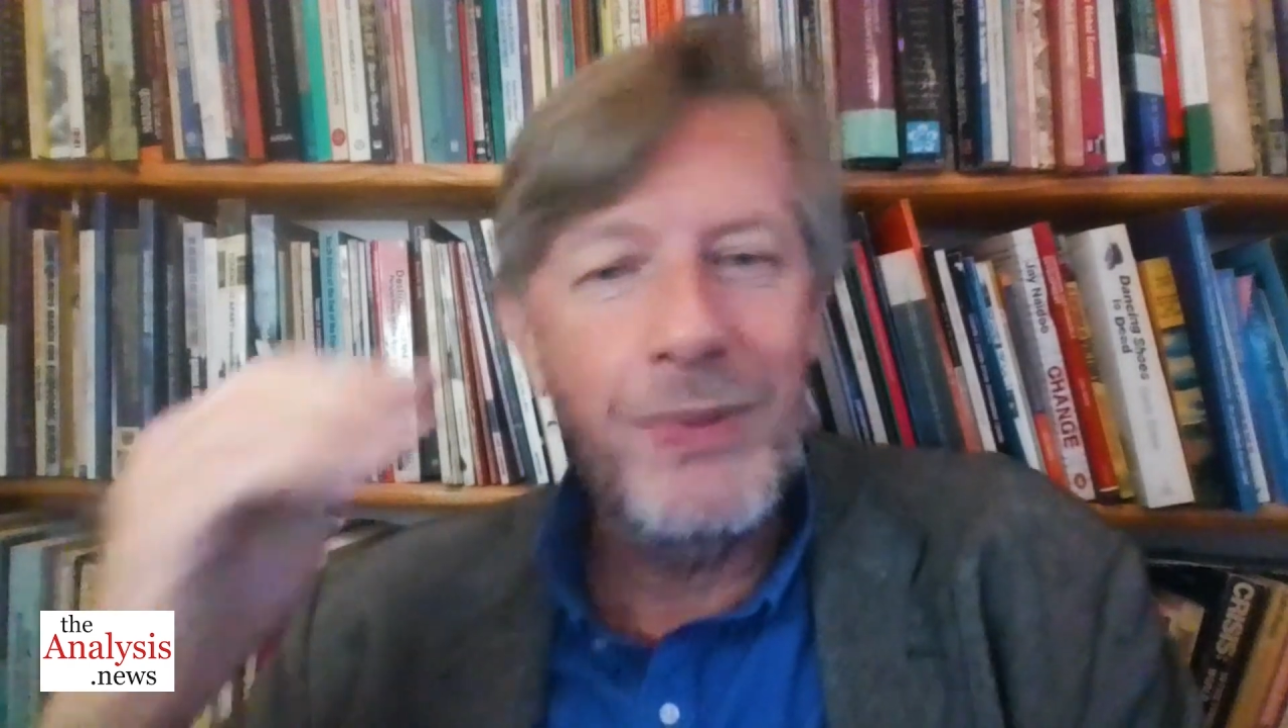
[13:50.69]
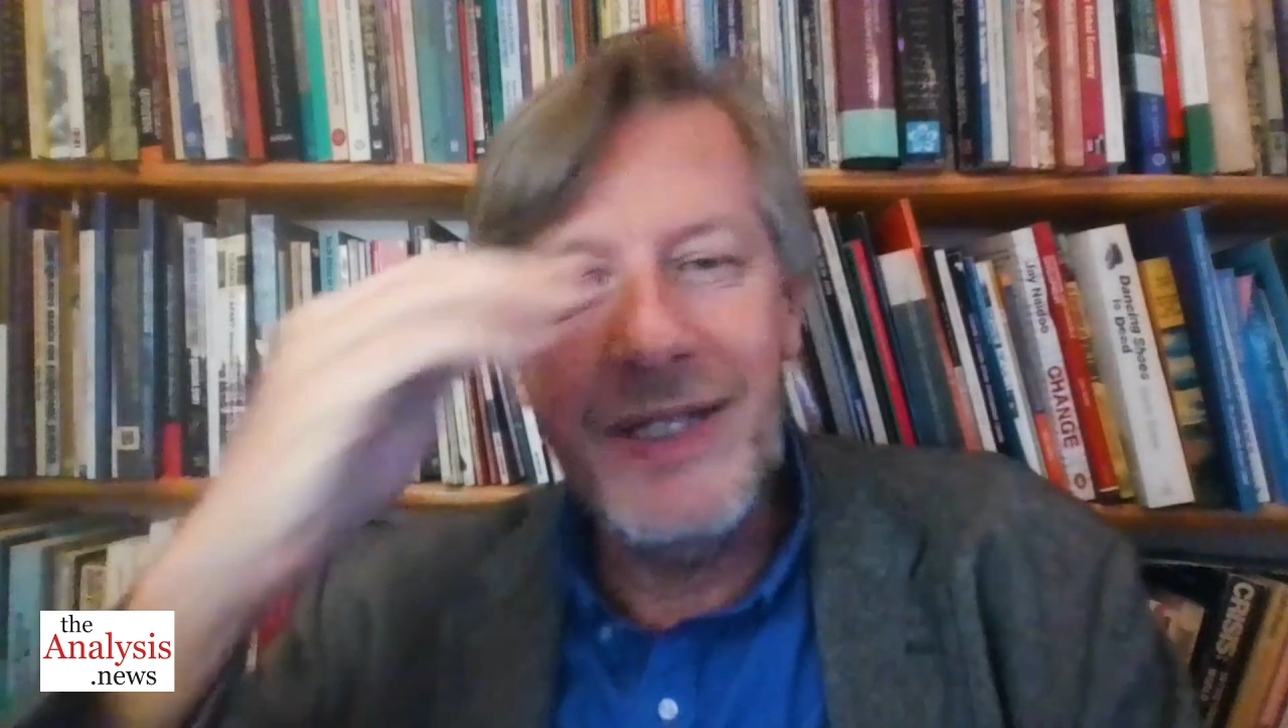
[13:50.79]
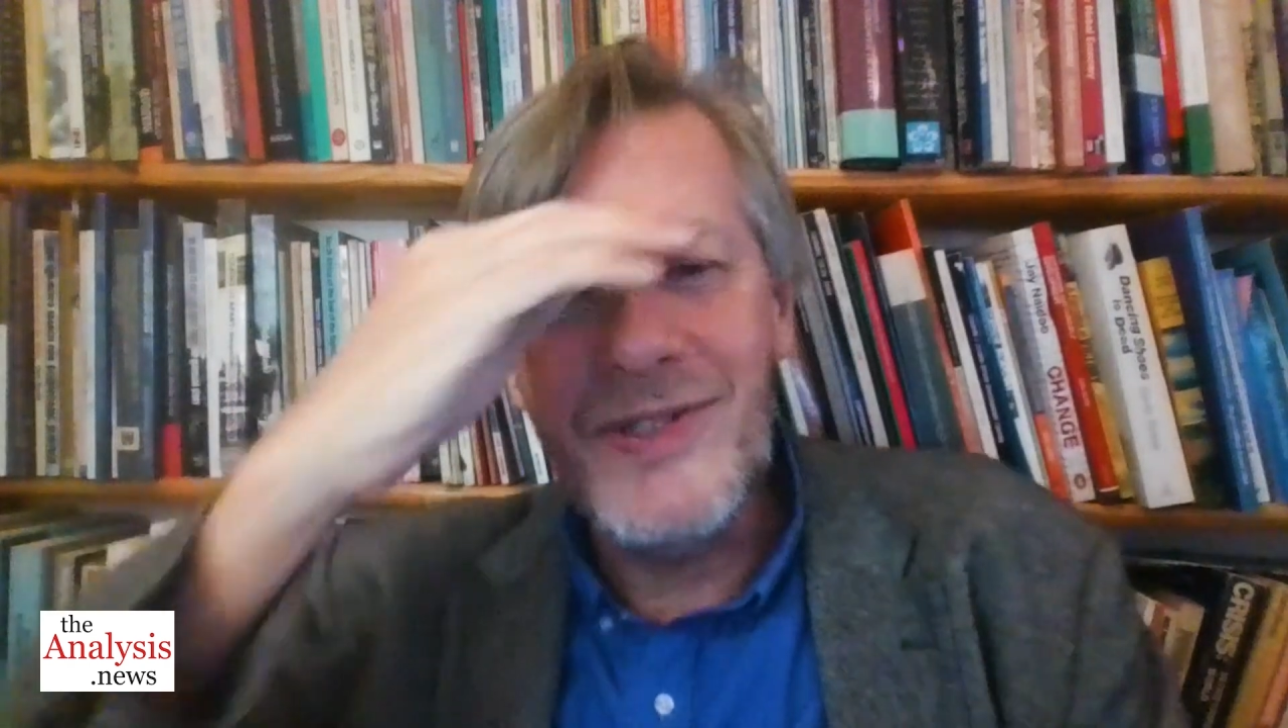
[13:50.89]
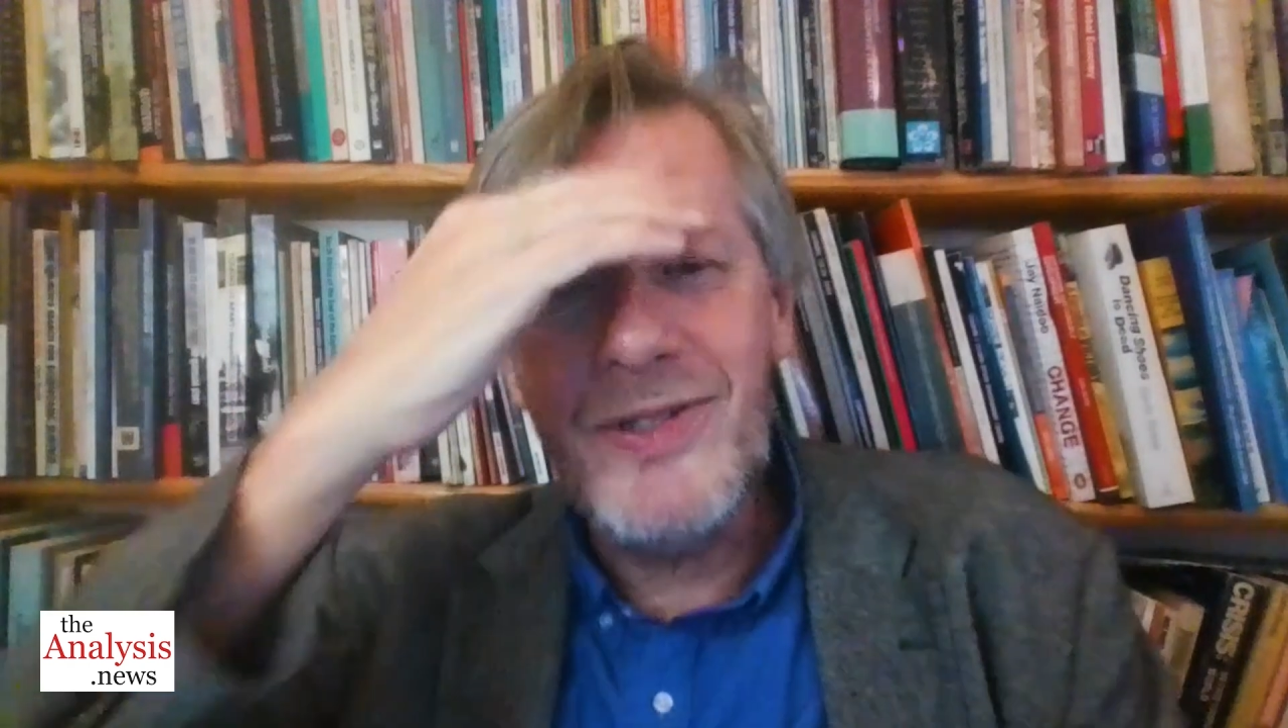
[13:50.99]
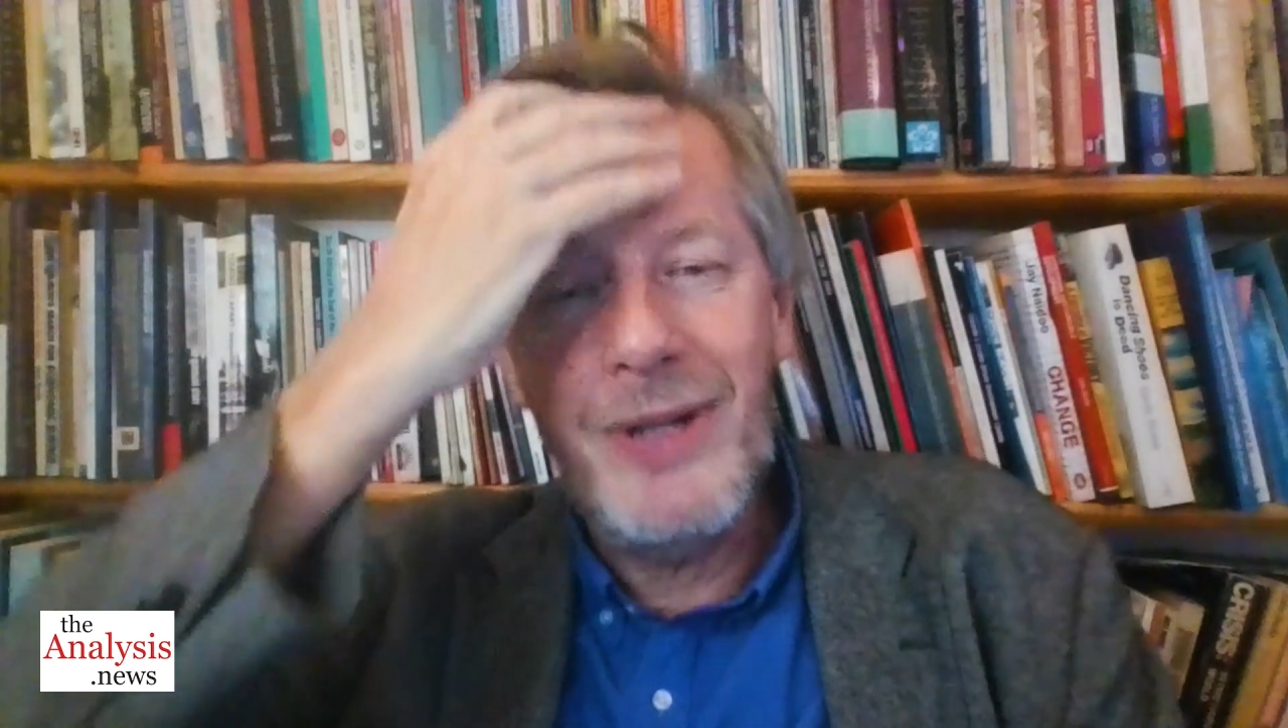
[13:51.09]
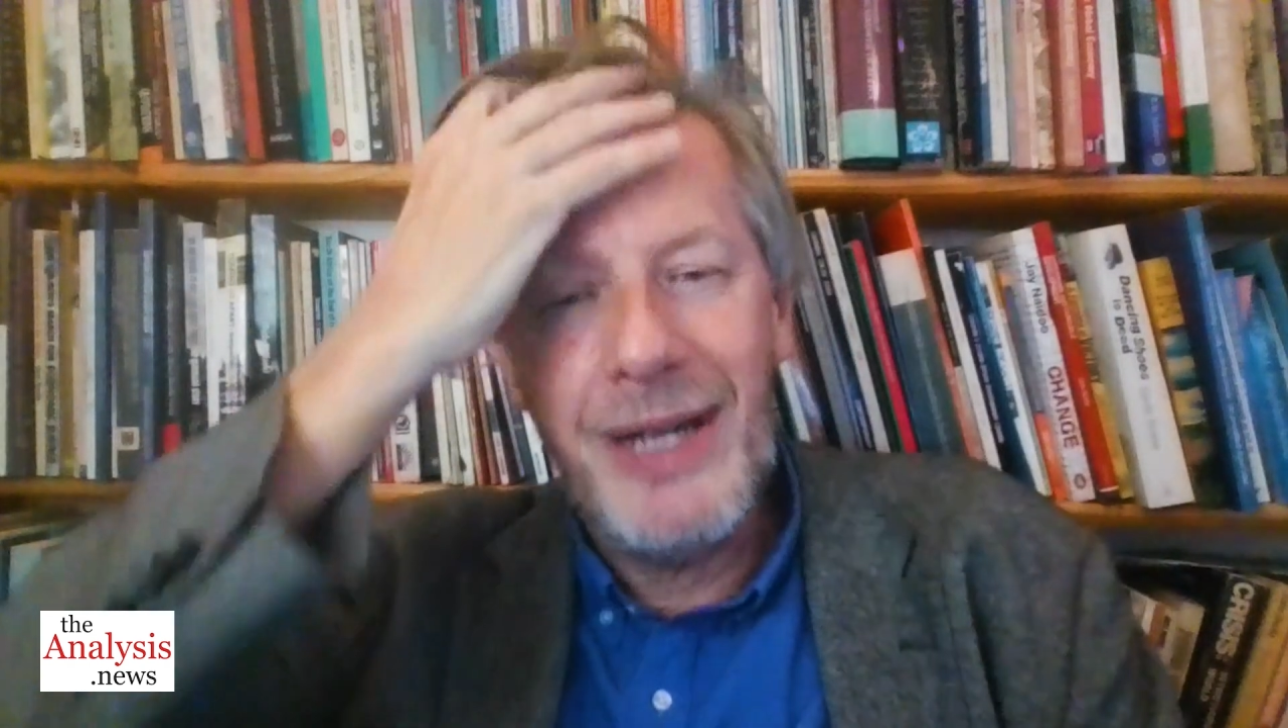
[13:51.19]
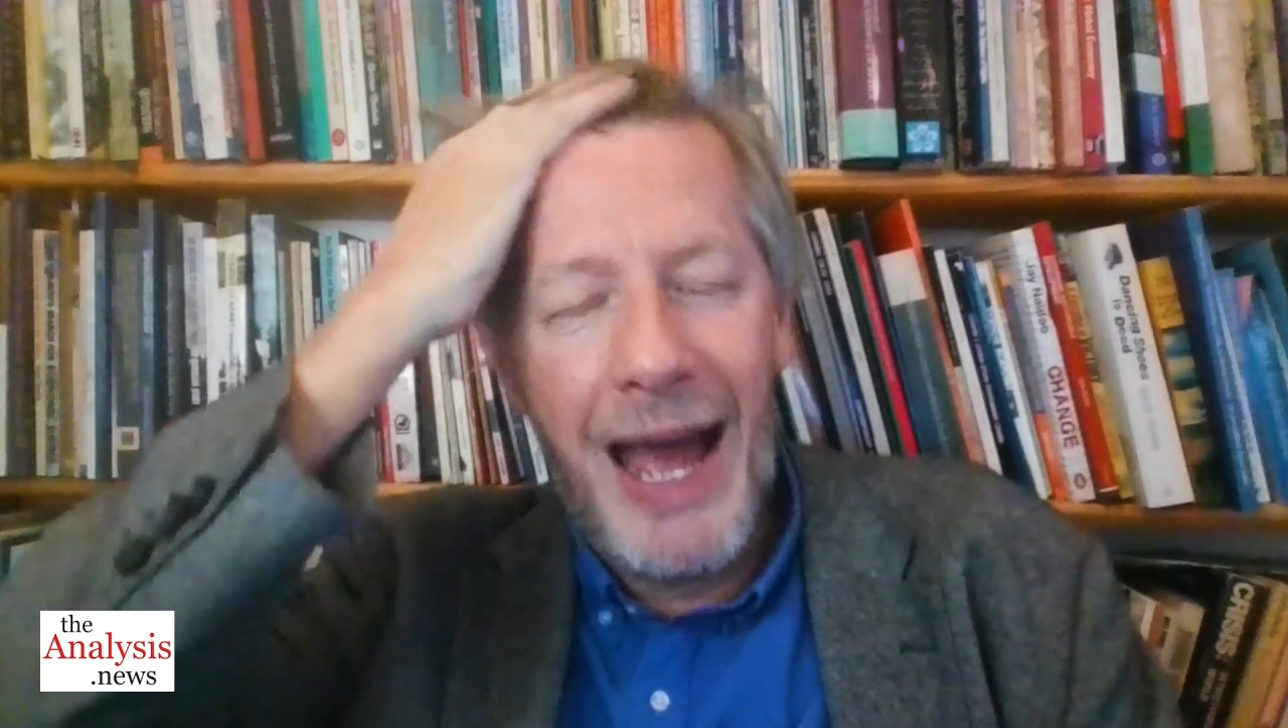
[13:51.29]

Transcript: been suing